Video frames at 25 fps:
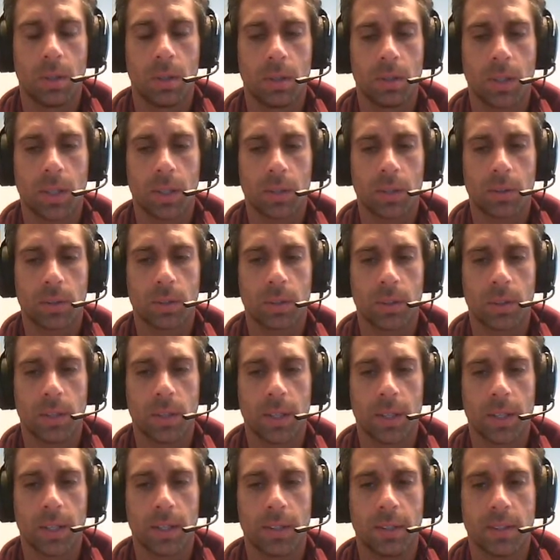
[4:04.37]
that could
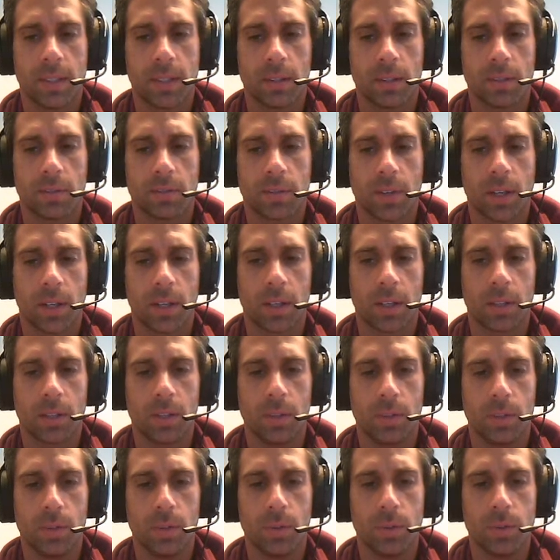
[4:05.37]
identify
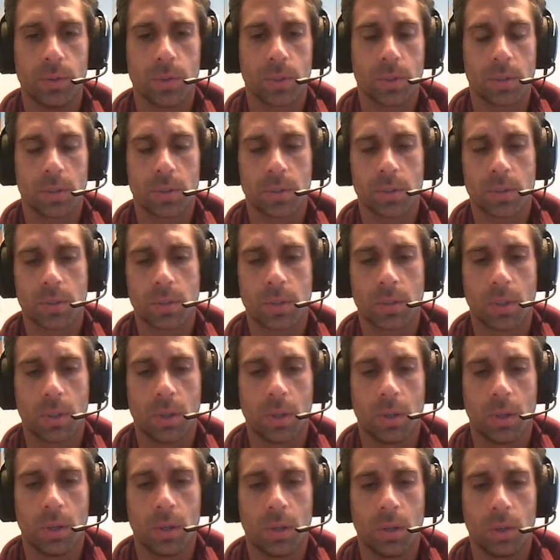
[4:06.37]
users
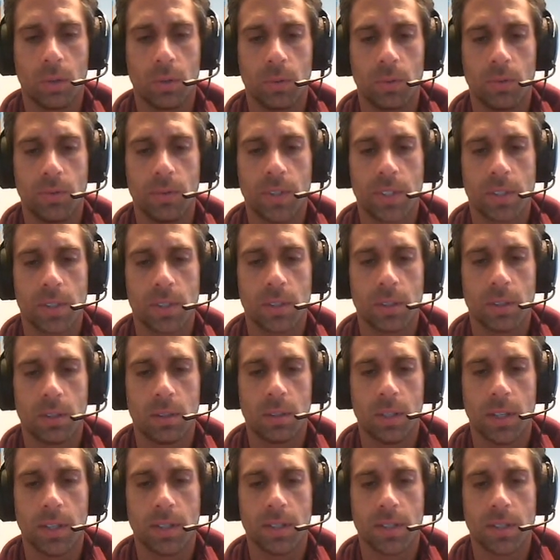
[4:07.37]
visited
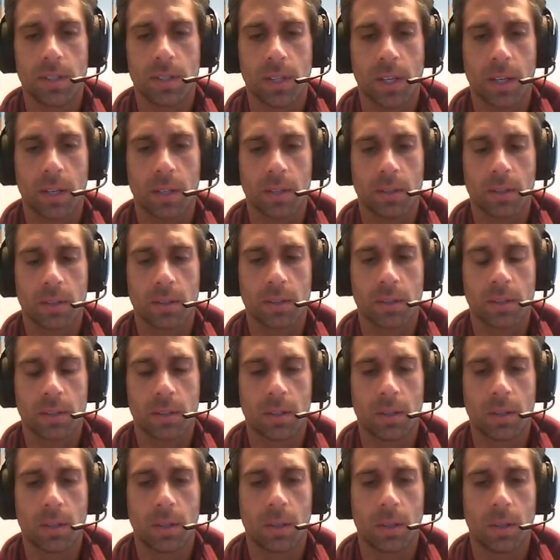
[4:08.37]
a site
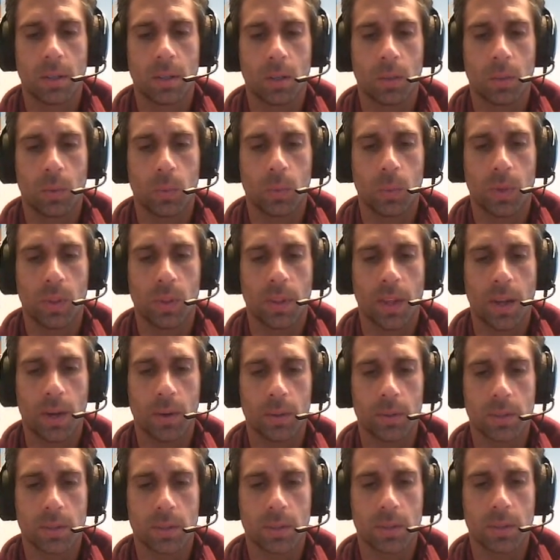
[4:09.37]

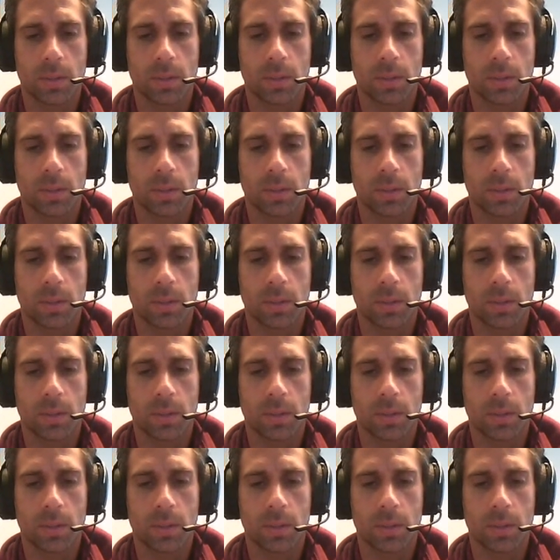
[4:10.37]
without